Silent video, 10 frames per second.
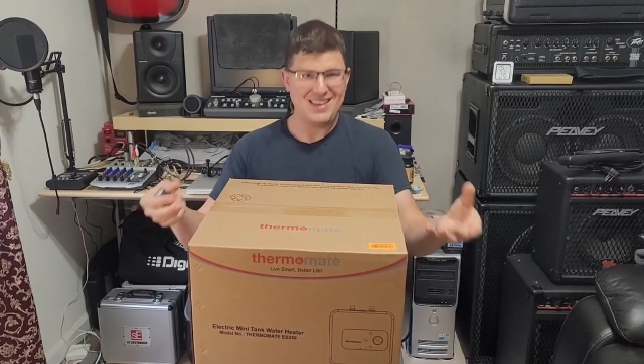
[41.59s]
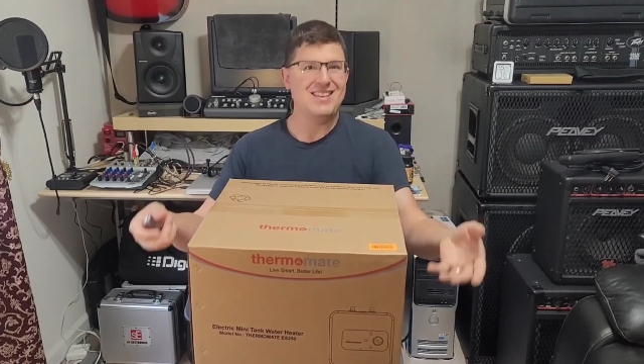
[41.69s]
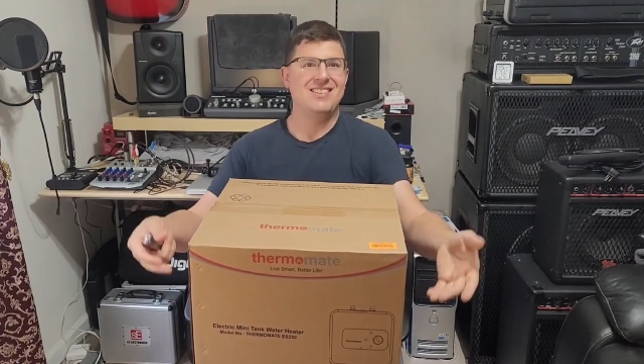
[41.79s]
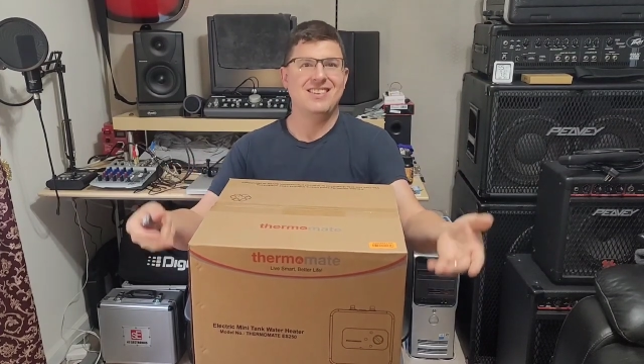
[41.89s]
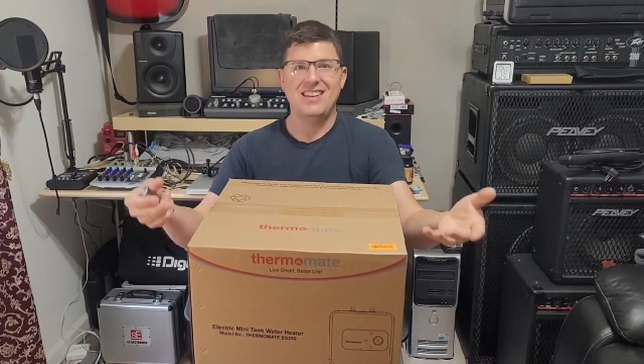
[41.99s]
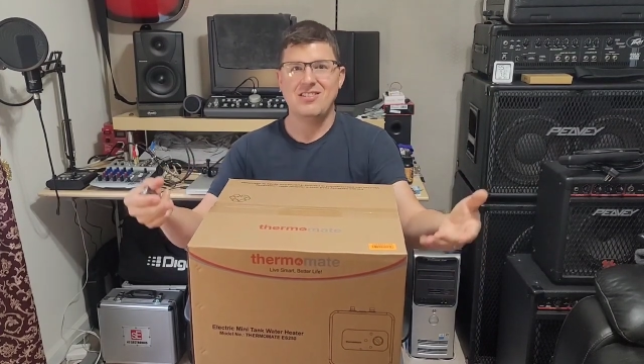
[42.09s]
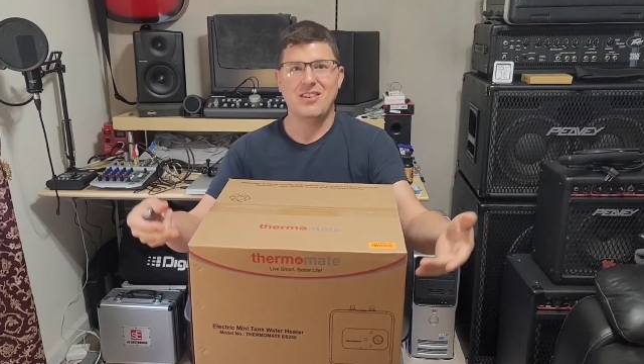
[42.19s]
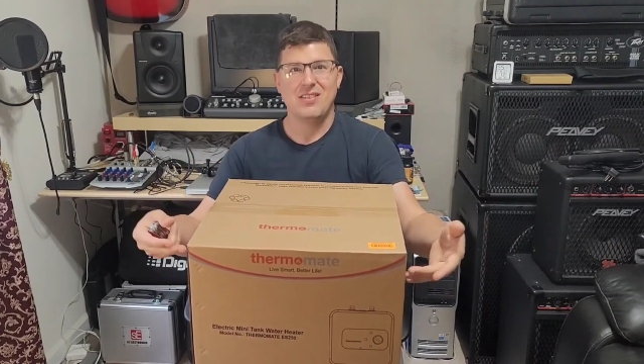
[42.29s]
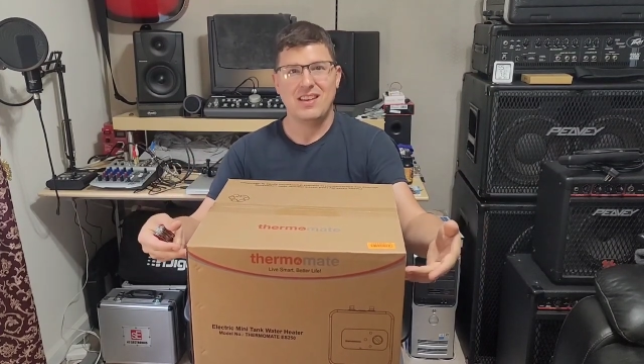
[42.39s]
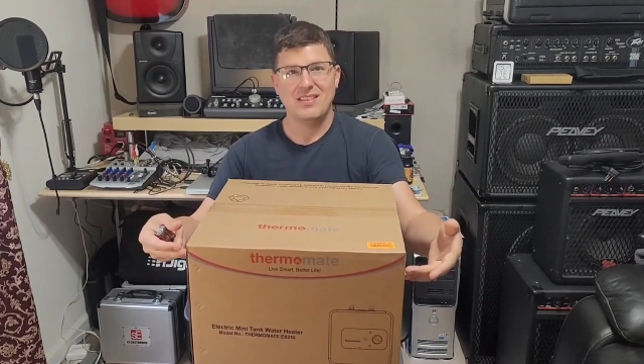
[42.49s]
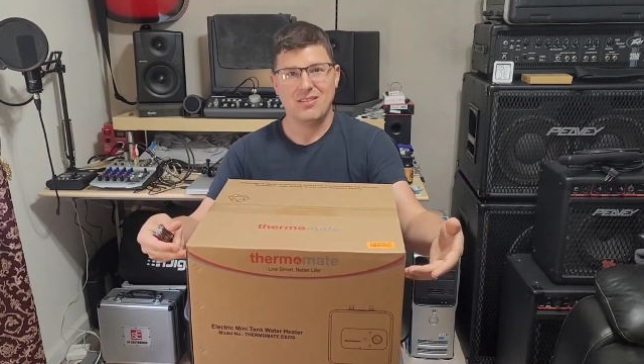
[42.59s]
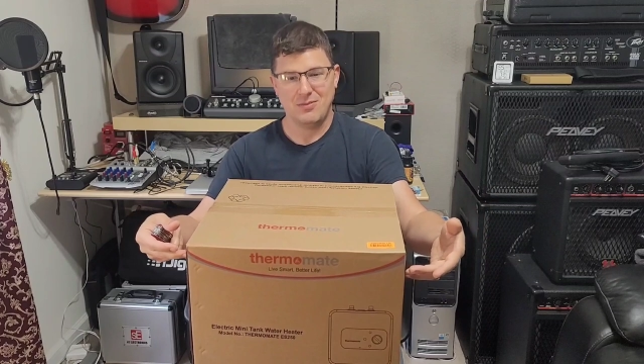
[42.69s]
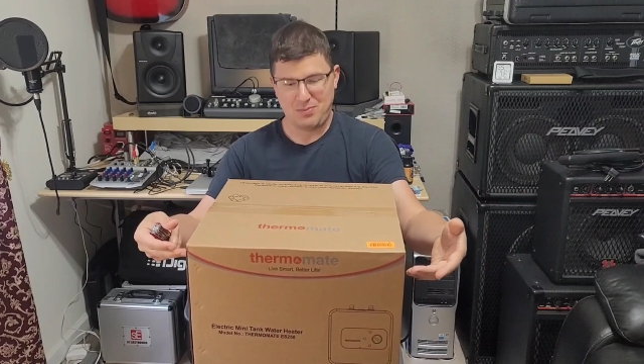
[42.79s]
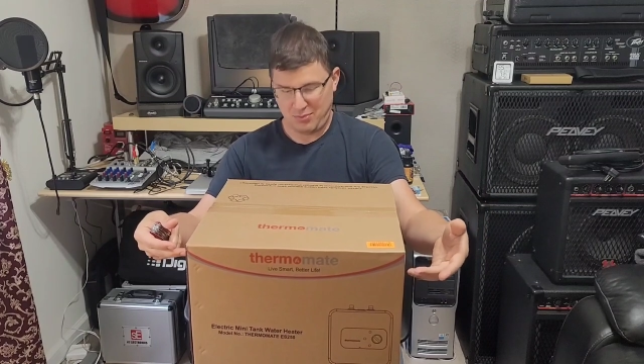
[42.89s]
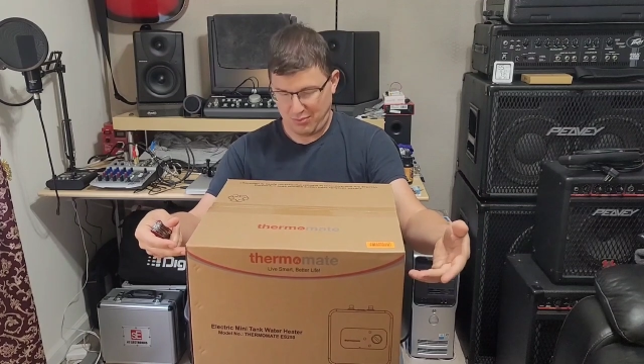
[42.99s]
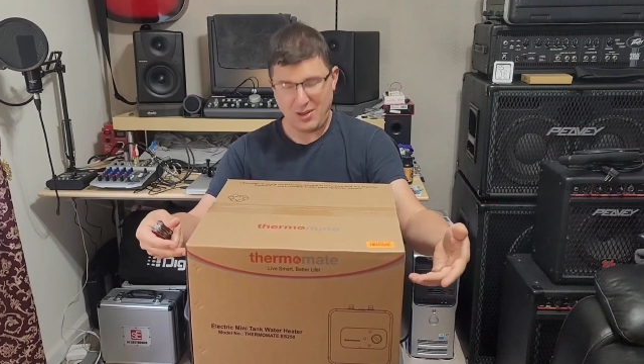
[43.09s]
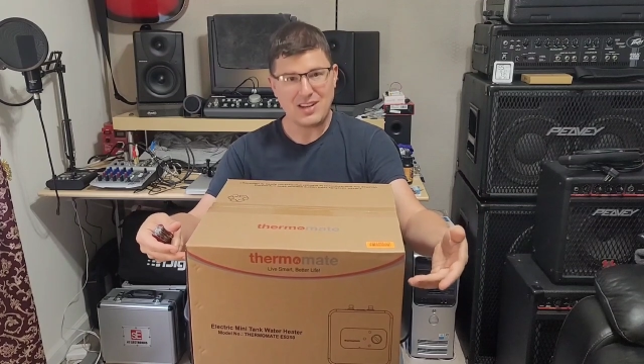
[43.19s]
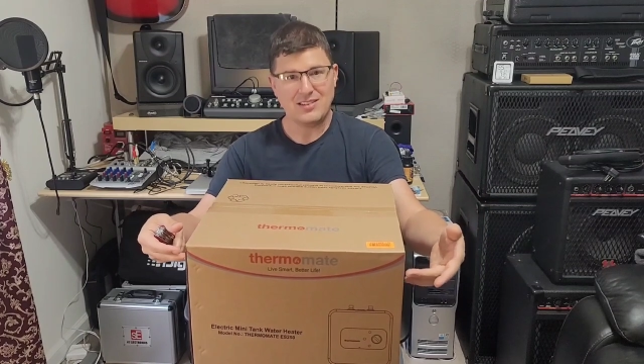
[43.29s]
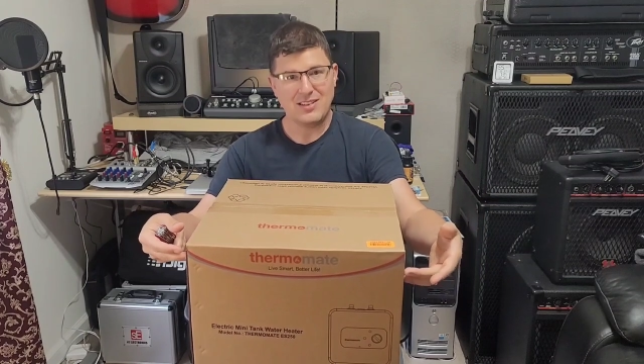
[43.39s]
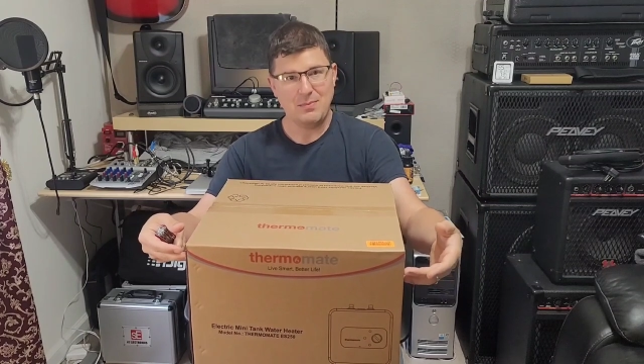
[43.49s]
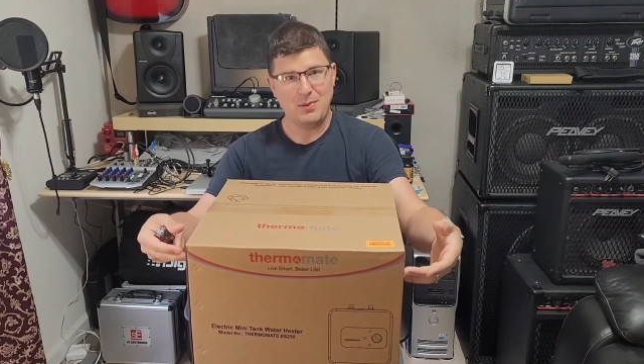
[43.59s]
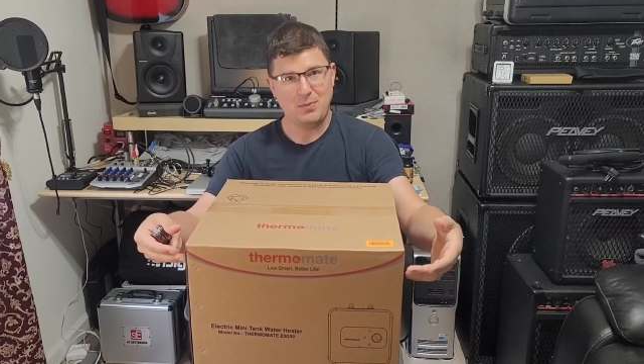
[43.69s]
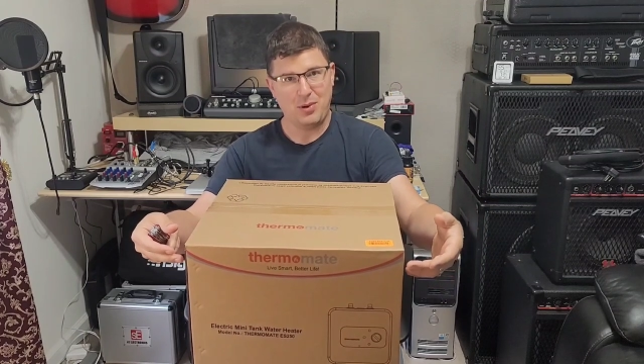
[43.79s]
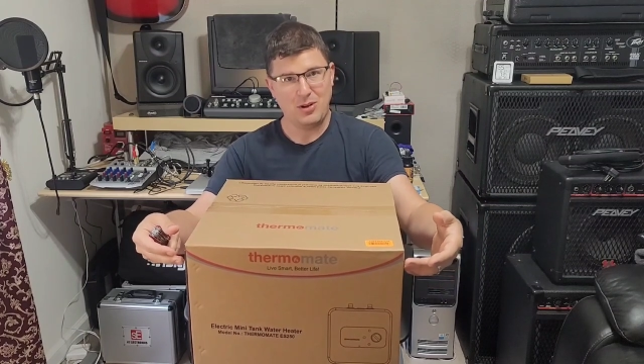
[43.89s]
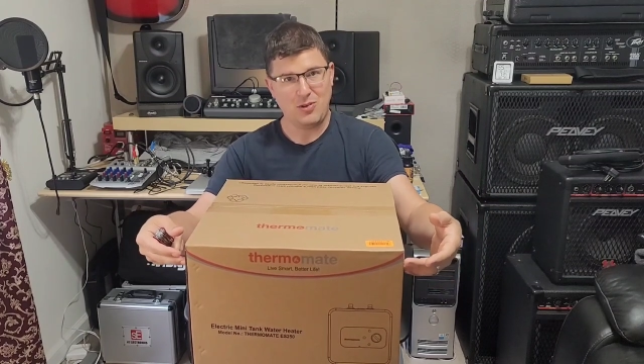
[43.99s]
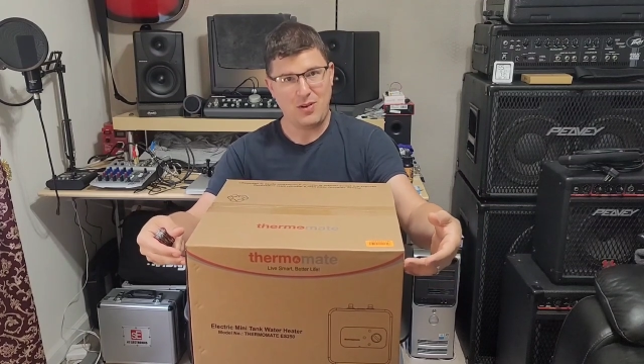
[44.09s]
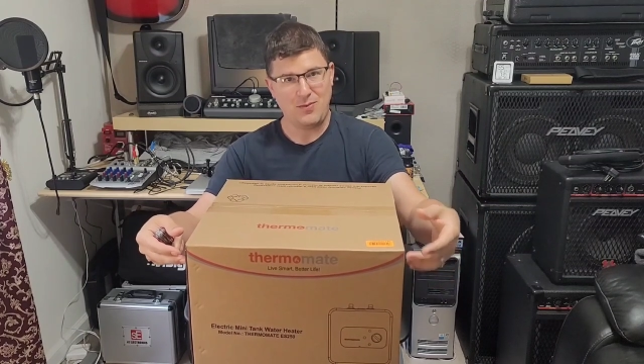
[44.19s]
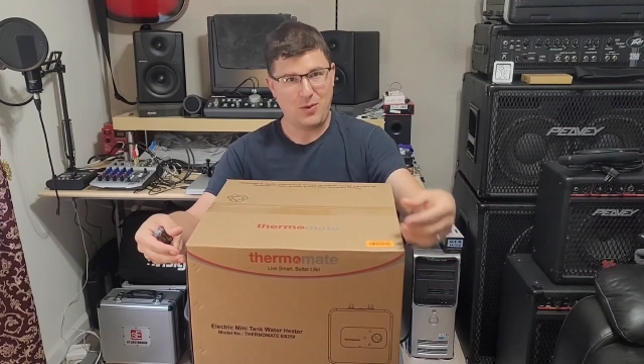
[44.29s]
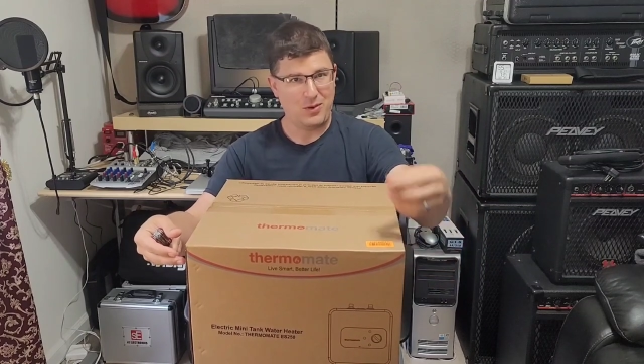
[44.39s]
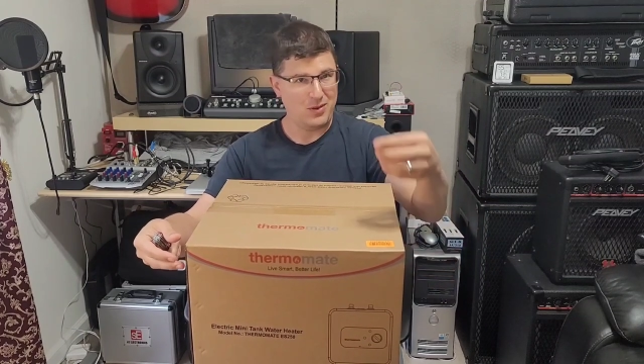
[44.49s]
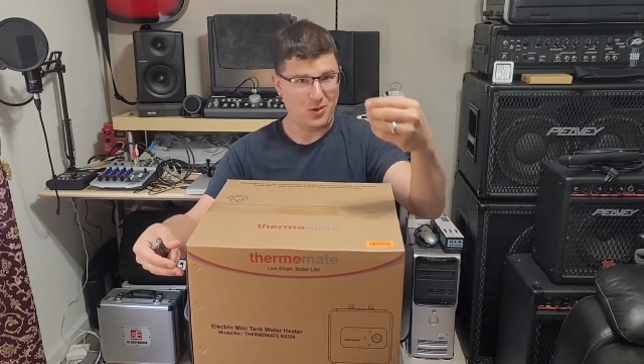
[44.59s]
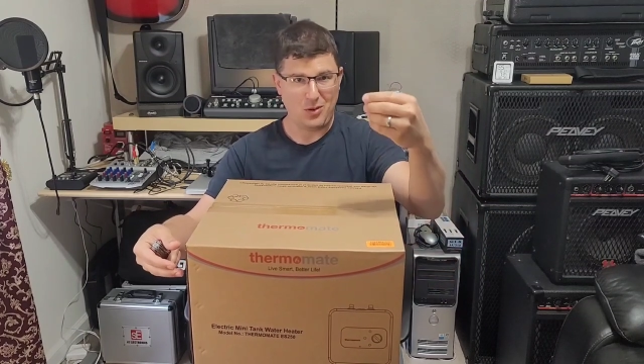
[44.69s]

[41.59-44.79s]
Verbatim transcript: the installation of these are pretty simple, pretty straightforward.